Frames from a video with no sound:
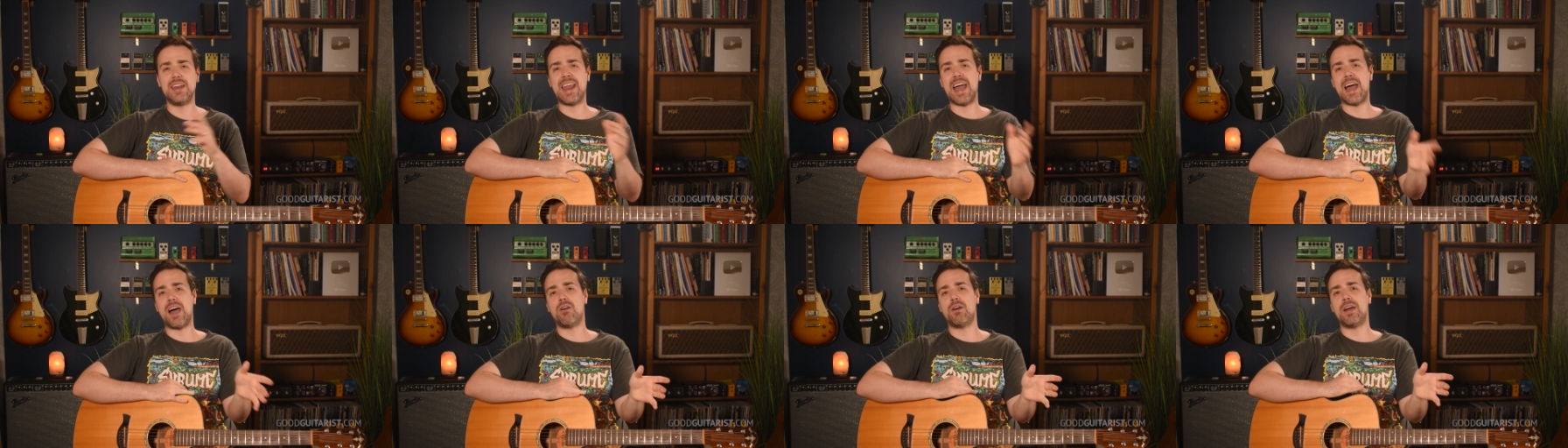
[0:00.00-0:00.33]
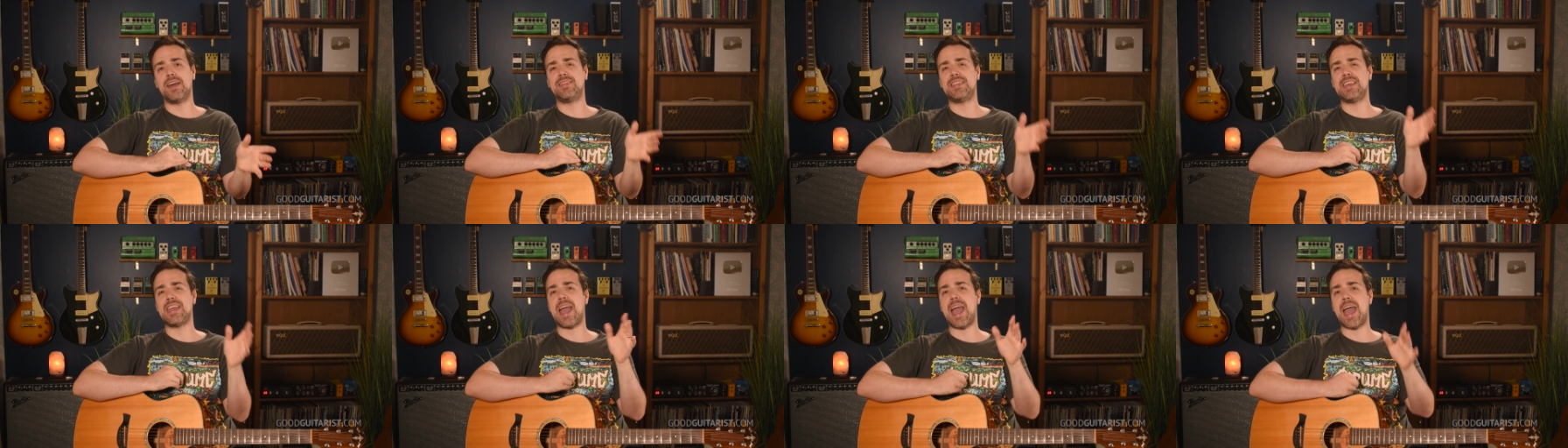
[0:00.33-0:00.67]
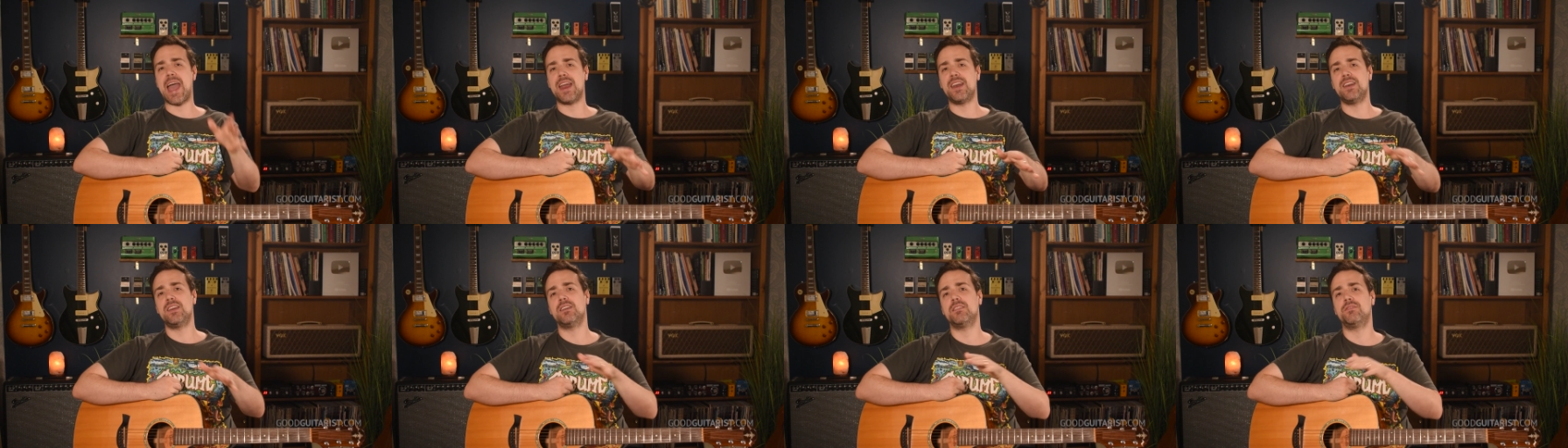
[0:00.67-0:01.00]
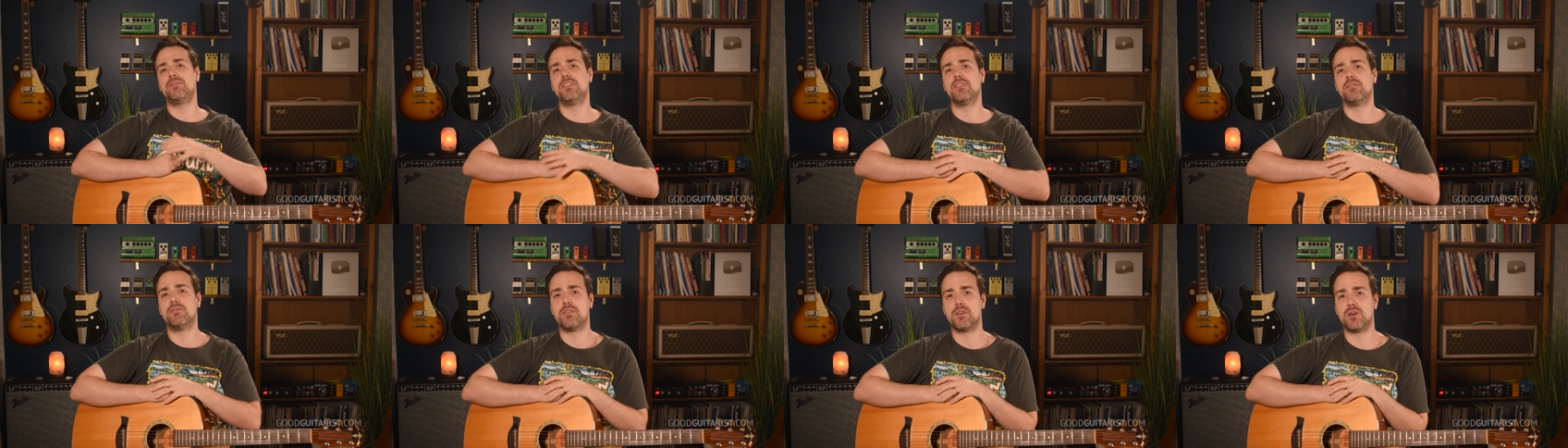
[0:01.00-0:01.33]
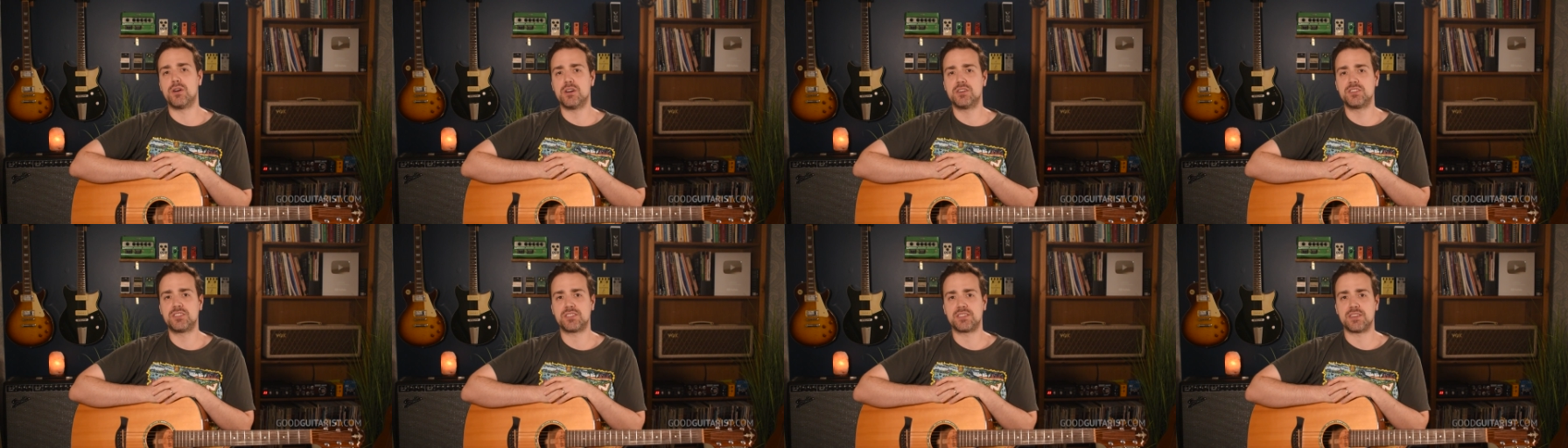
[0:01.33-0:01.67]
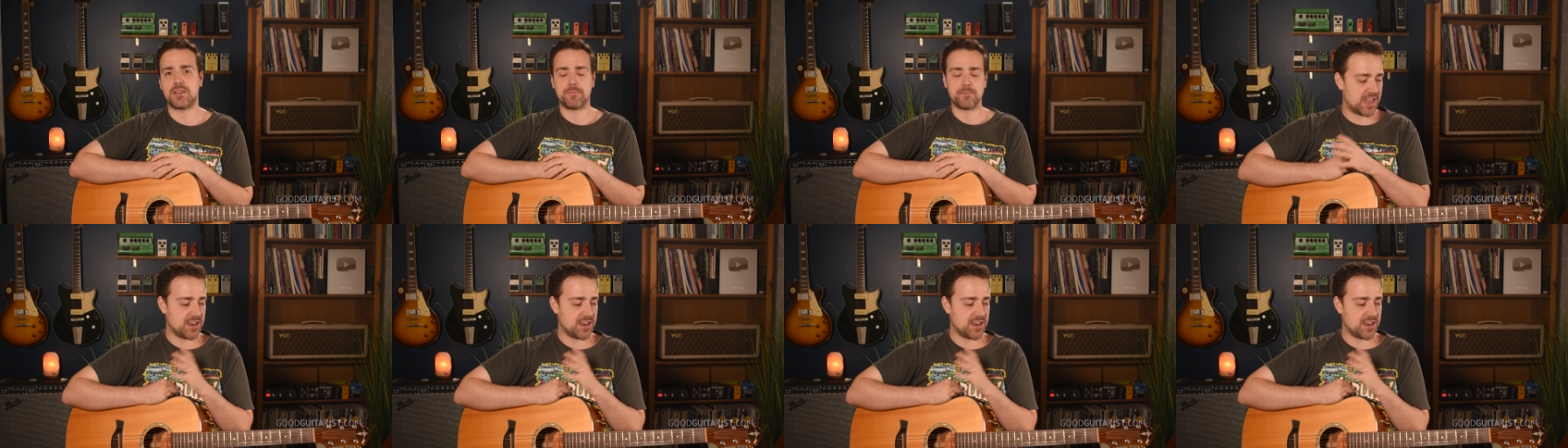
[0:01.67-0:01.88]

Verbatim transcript: And now at the end of the verse,